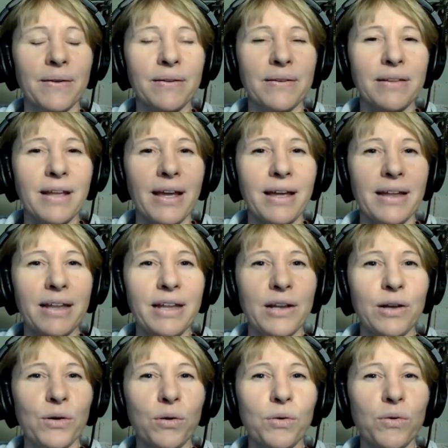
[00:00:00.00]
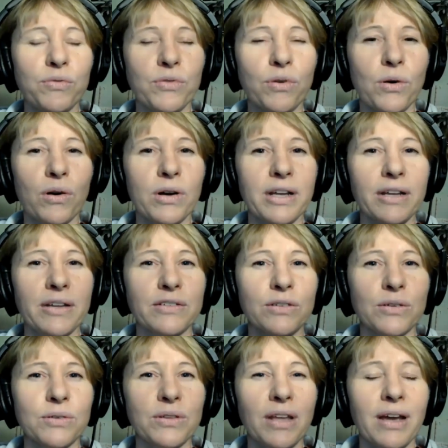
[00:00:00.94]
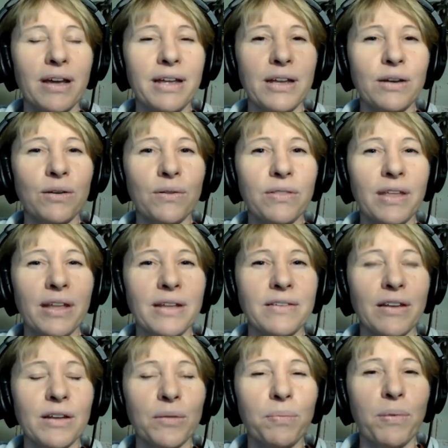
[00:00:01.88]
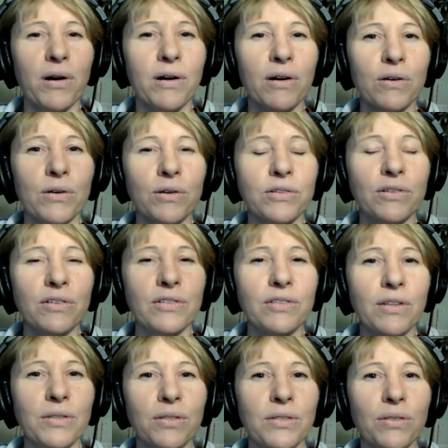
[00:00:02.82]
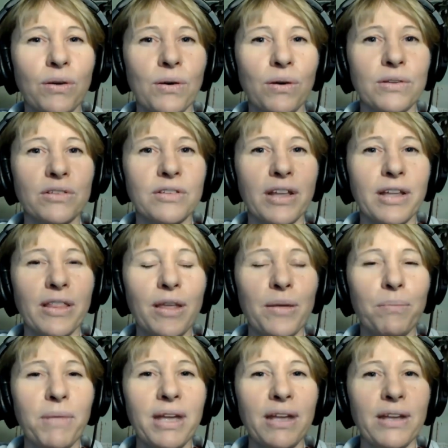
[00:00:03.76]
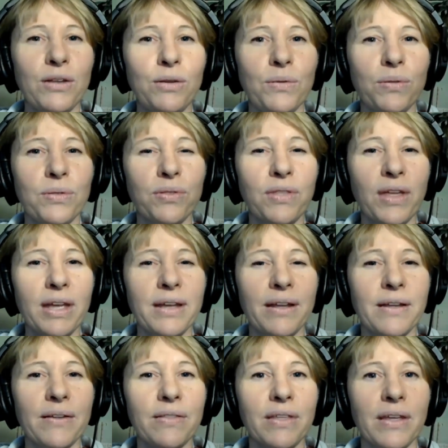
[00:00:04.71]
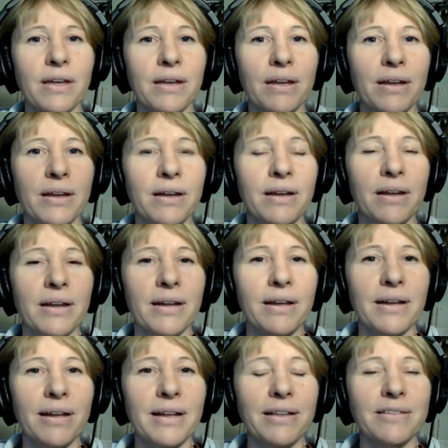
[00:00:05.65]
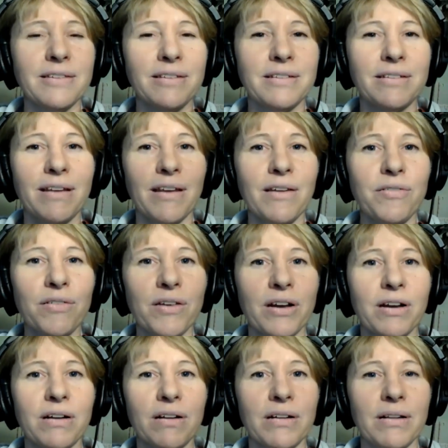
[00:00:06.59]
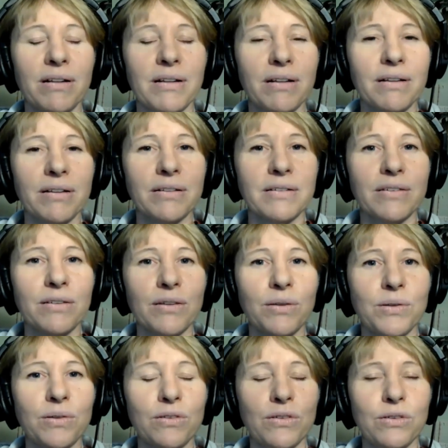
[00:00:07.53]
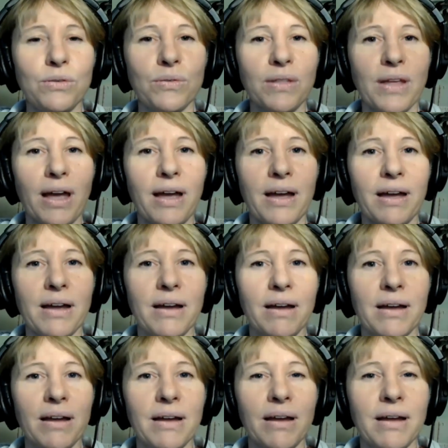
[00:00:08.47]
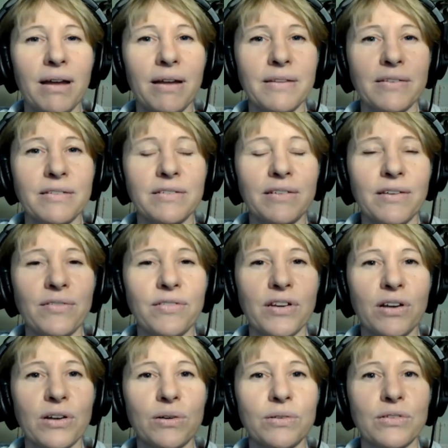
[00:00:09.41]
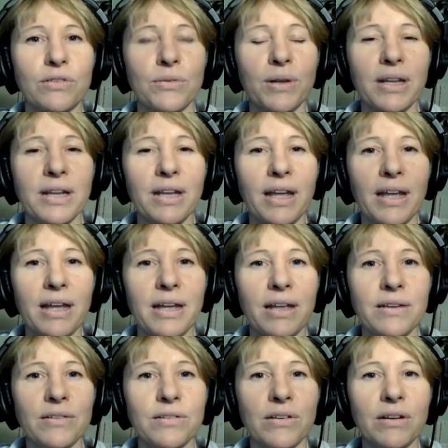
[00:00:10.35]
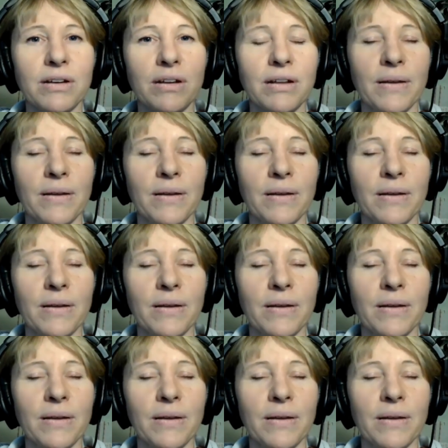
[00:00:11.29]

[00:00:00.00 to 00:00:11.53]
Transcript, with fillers: that ego voice or that inauthentic part or just the thoughts like they make you think that it's difficult to do that. Yeah. It's difficult to engage and